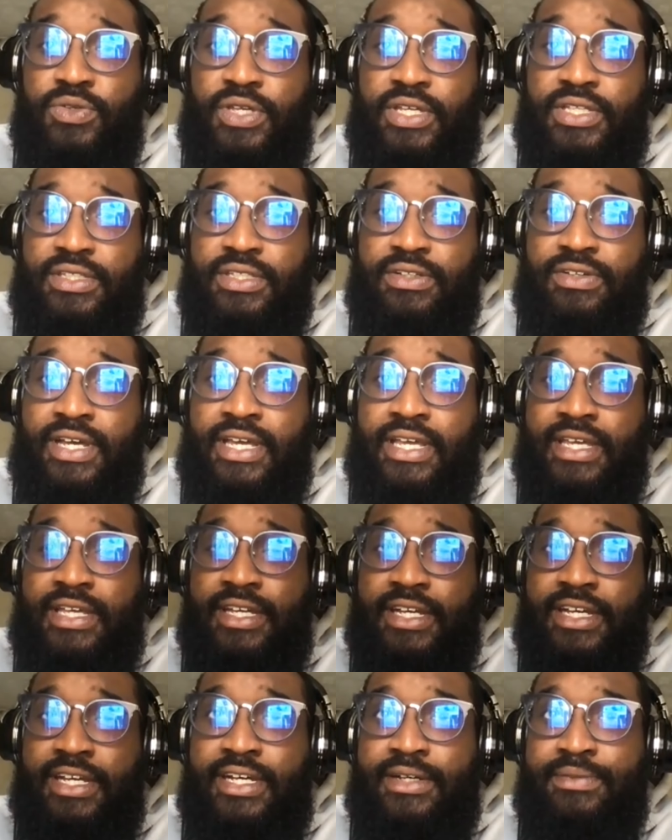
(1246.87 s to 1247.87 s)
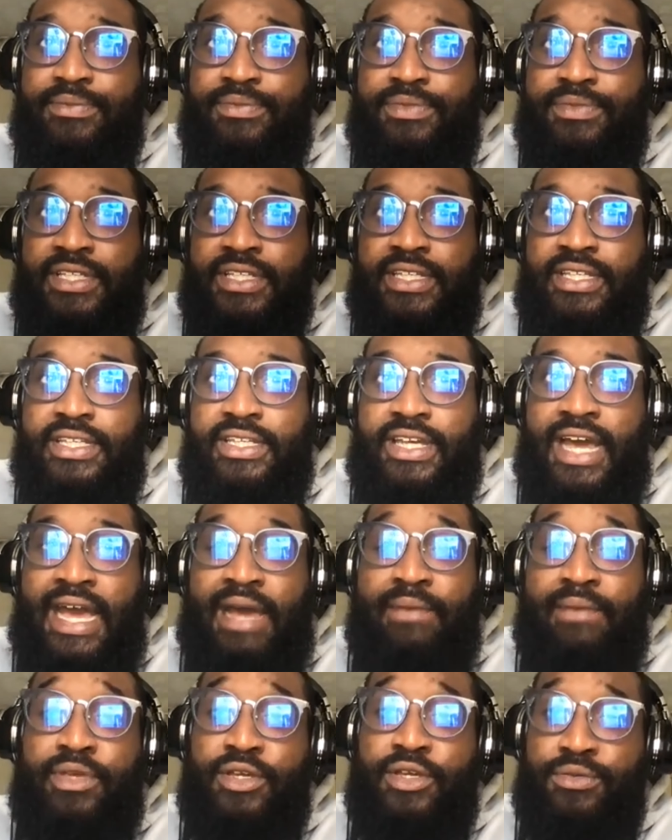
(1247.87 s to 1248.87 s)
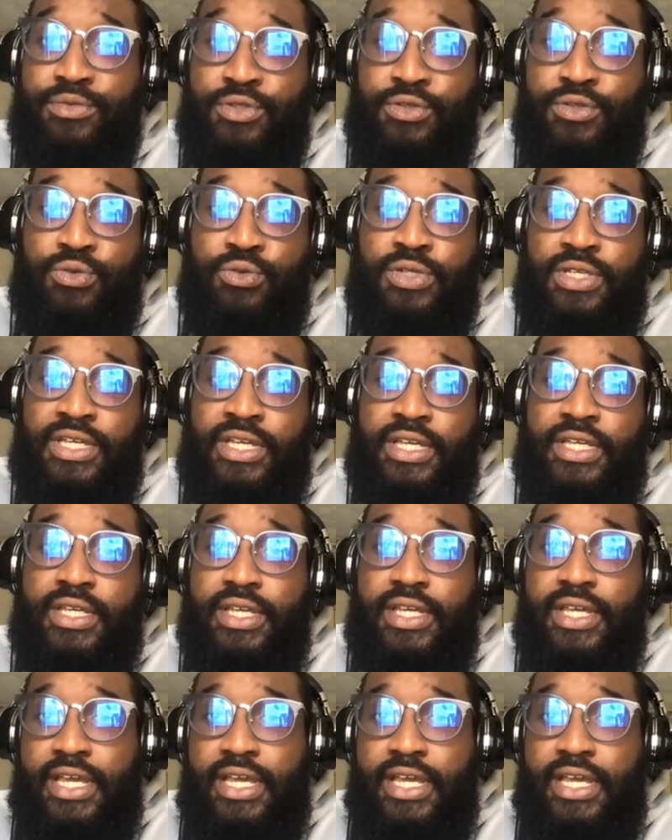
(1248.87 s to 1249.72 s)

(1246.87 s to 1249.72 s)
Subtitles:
get to like the IBM toolkit